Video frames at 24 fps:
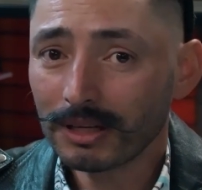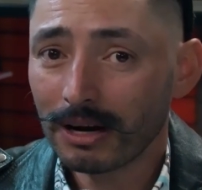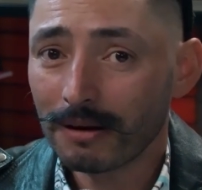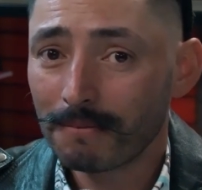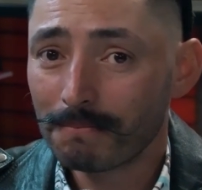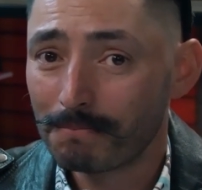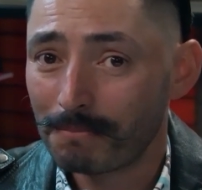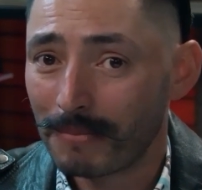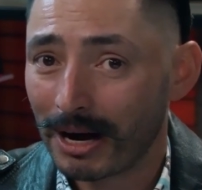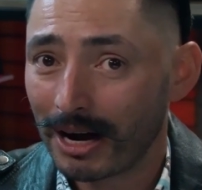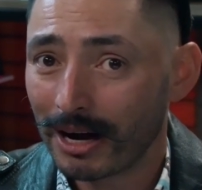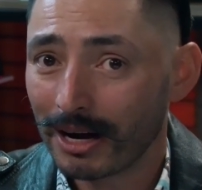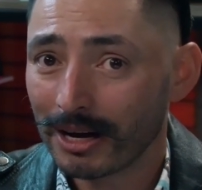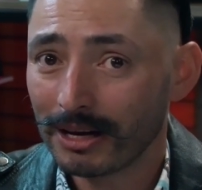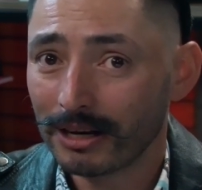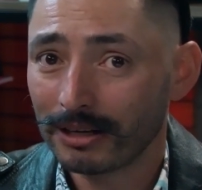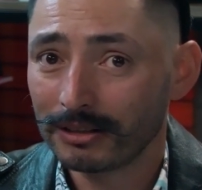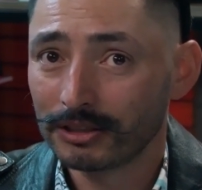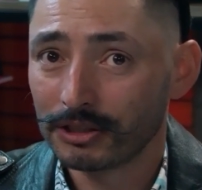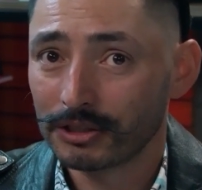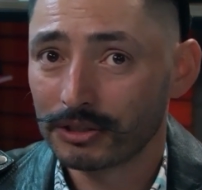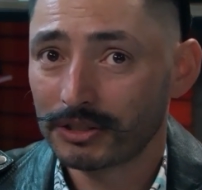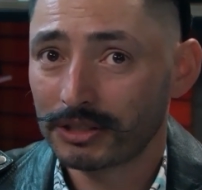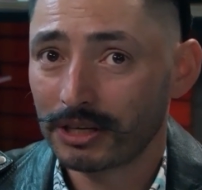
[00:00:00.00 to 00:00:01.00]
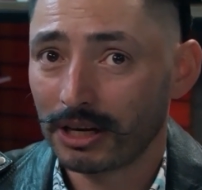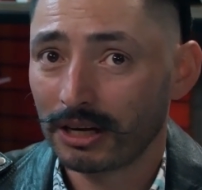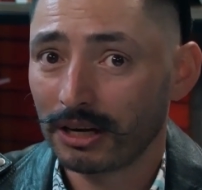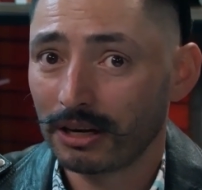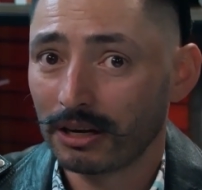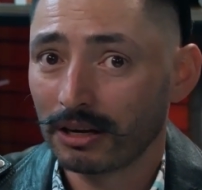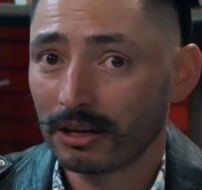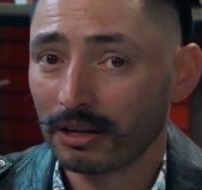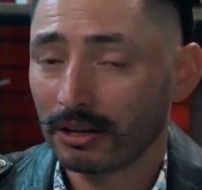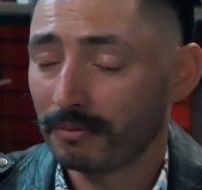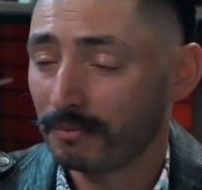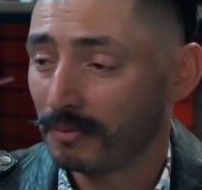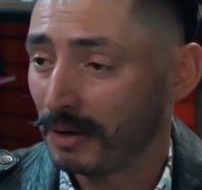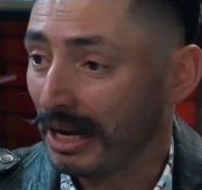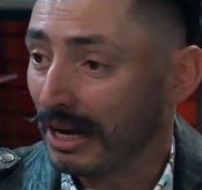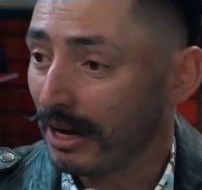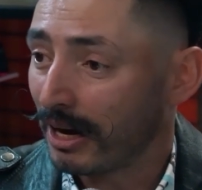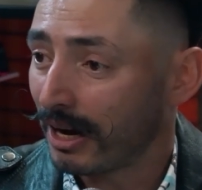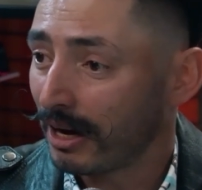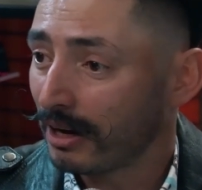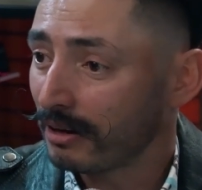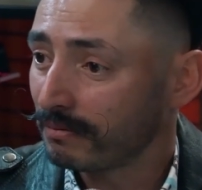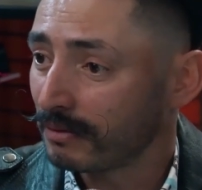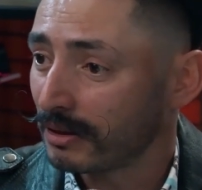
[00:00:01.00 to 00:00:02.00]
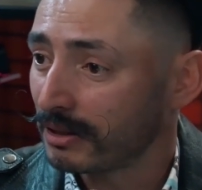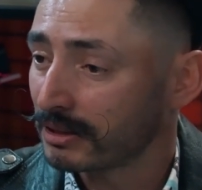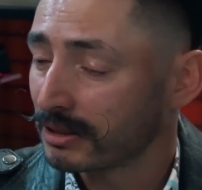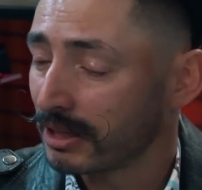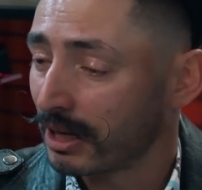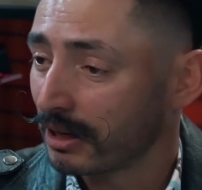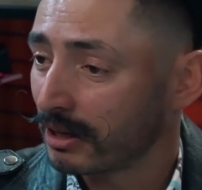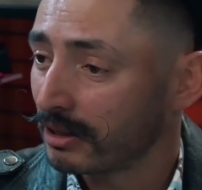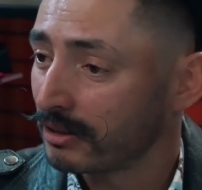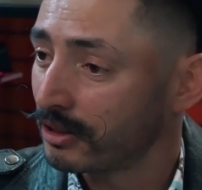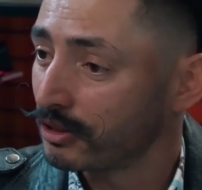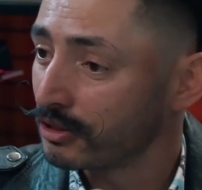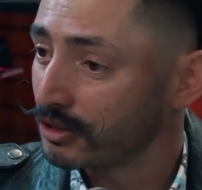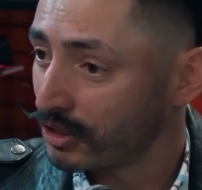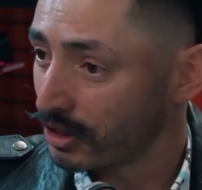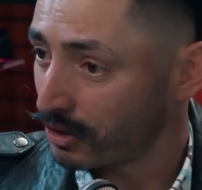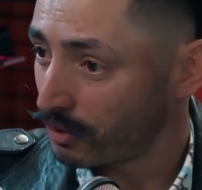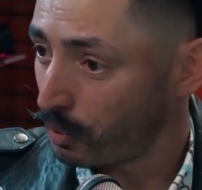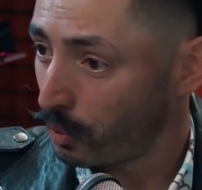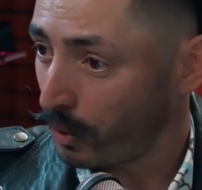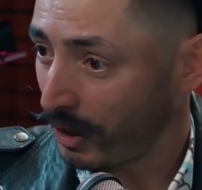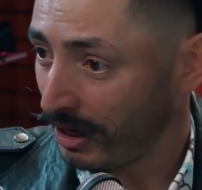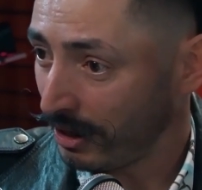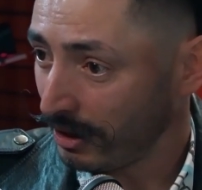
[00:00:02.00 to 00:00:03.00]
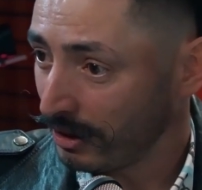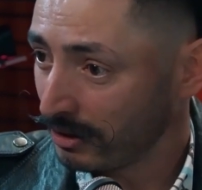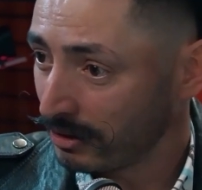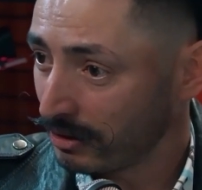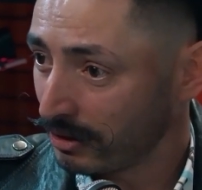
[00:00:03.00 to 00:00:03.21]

my understanding of the beehive is like there's the queen,